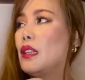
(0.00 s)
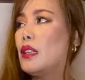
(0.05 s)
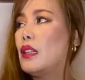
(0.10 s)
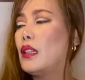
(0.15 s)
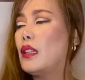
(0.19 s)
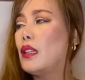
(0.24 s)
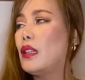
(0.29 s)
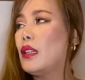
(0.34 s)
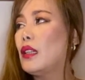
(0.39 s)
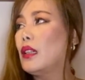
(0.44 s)

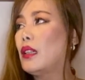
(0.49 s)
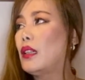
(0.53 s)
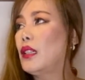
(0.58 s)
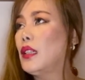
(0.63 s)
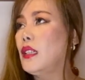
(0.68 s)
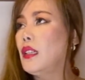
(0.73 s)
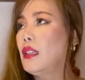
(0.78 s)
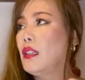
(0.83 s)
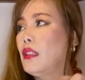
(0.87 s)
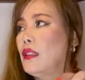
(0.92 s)
uh,
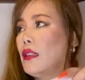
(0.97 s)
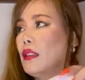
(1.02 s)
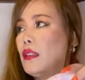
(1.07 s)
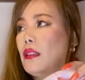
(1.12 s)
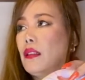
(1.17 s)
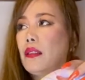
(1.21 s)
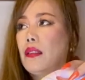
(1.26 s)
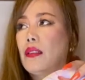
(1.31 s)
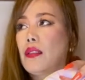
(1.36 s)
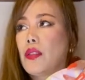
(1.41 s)

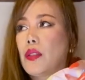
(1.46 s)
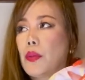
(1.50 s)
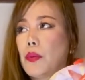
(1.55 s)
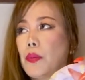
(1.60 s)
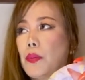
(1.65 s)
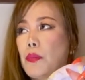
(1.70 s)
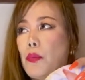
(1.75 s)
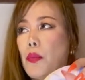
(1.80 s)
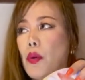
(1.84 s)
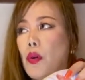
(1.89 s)
in
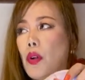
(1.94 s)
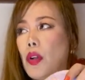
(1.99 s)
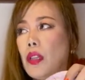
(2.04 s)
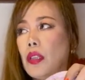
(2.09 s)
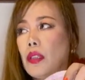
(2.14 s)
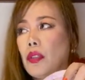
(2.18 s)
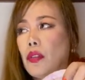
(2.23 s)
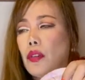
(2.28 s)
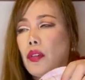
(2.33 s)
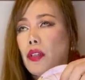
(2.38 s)

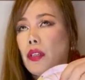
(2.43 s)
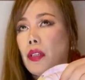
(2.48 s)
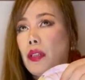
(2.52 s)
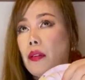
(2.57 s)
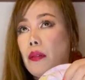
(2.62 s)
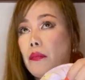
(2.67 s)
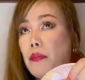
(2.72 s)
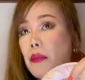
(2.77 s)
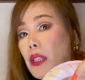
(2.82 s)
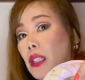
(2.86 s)
small
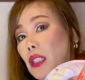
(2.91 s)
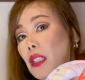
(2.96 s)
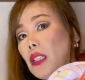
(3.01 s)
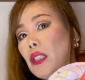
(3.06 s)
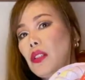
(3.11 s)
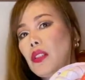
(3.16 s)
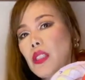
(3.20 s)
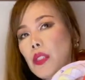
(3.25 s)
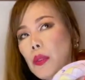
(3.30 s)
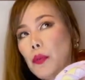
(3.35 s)
or
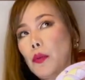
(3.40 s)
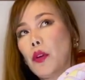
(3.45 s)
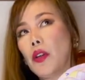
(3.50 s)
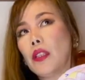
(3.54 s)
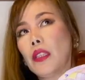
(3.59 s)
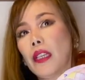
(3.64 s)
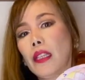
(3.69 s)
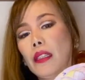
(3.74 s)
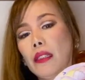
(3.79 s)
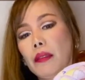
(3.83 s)
mini
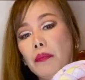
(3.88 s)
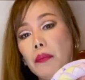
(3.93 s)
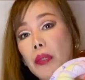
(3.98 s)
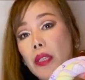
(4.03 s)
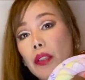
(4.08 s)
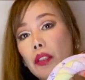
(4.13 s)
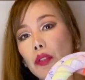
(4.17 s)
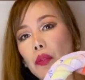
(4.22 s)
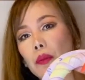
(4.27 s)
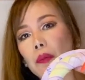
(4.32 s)
small and
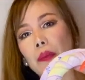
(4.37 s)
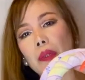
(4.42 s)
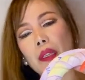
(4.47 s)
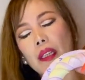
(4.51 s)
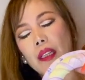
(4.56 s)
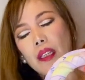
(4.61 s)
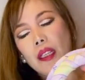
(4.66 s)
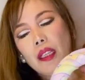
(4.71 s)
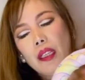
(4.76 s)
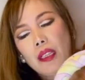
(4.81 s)
medium
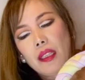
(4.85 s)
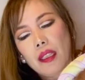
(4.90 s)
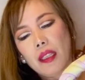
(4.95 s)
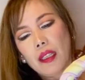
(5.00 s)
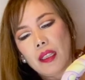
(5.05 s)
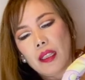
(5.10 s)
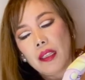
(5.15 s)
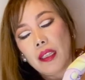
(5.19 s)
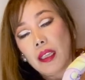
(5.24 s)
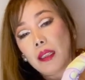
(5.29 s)

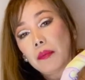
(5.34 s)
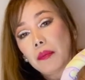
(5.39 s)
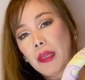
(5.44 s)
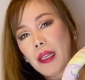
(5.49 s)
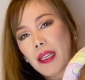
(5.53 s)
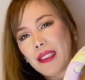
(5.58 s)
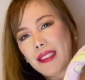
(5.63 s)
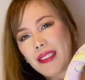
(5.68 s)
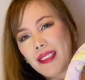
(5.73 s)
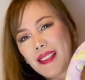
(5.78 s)
uh,
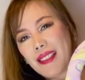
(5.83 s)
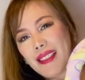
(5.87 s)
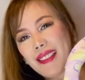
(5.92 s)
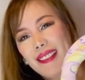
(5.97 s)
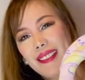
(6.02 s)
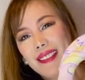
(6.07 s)
handbags